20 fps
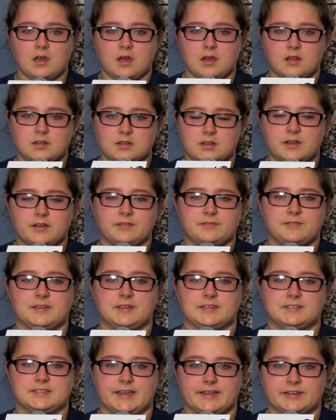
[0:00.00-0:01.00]
A lot of
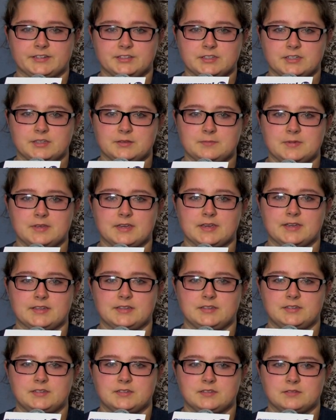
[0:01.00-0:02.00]
things, actually,
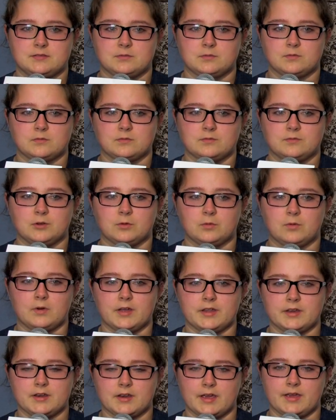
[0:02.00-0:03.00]
because for
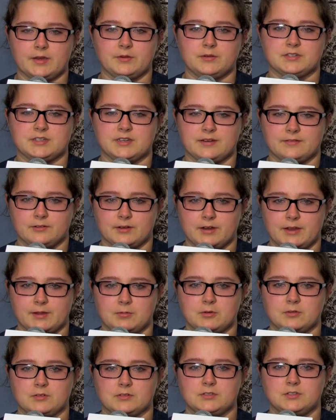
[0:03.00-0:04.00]
one, I was never
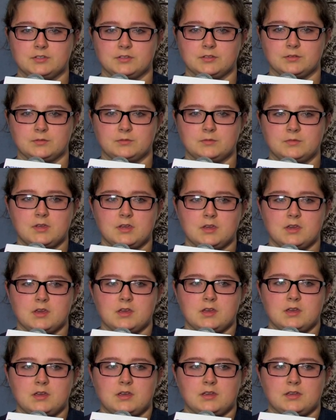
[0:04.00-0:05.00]
able to,
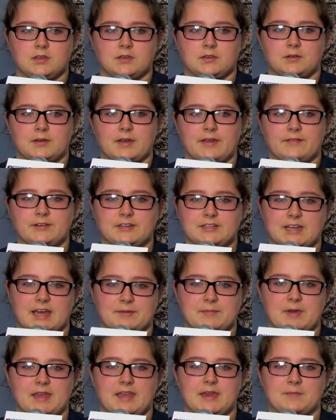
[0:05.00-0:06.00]
you know, every
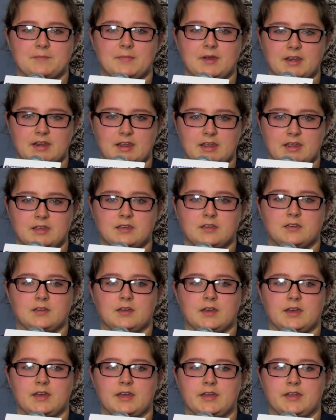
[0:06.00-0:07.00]
time I get money,
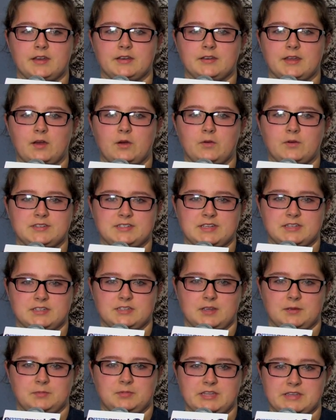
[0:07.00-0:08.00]
it always
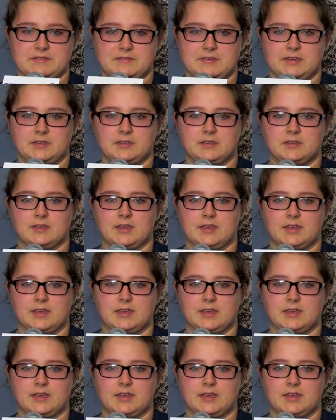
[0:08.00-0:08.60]
ends up leaving.